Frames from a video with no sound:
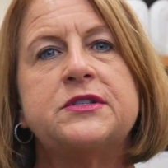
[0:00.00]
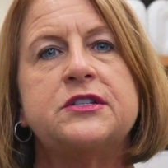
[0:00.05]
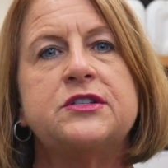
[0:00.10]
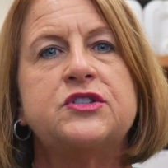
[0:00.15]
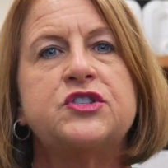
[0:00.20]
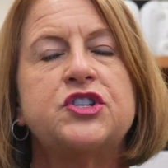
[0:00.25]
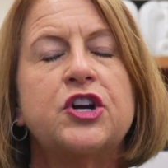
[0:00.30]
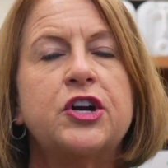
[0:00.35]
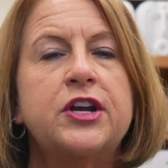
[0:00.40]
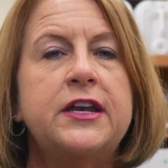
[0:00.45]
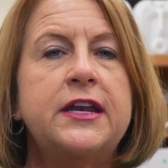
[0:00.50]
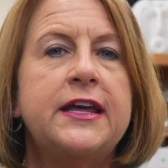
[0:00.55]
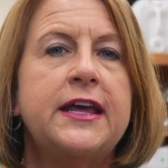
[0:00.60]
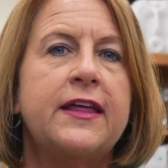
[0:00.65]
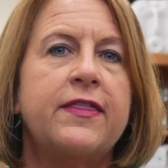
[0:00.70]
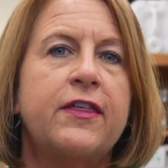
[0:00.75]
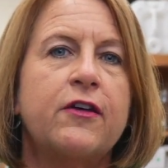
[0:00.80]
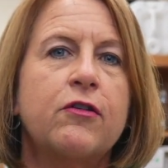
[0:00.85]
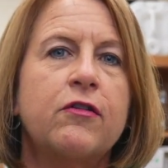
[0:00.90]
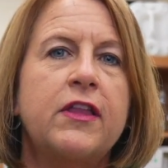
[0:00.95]
and starting to
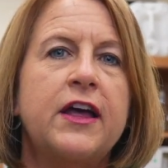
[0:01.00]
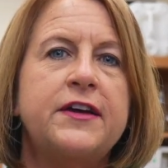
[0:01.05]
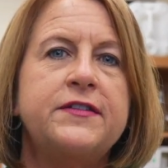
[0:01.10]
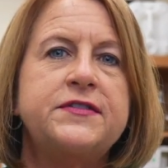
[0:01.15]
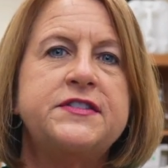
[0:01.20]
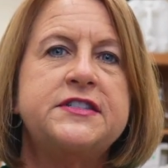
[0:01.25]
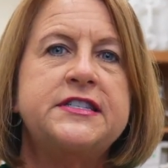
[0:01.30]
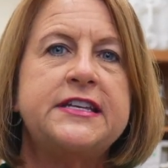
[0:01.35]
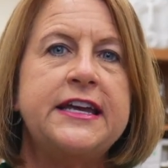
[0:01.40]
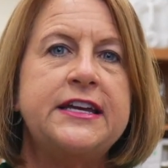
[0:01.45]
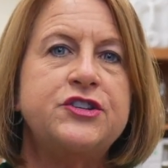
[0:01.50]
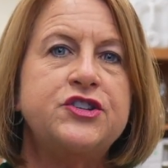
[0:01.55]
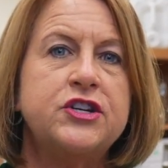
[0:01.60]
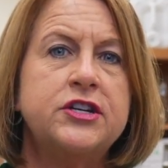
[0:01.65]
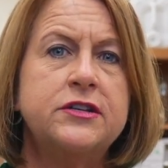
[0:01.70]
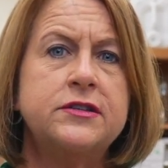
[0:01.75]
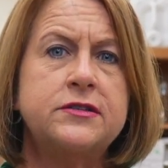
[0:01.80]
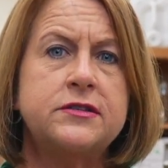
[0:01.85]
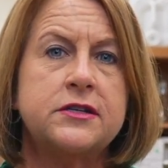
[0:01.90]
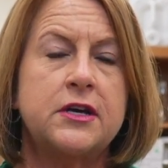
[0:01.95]
get their life
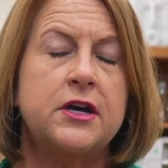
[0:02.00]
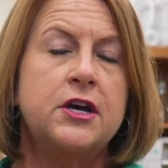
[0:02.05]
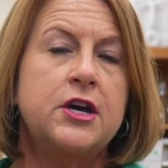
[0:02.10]
stages.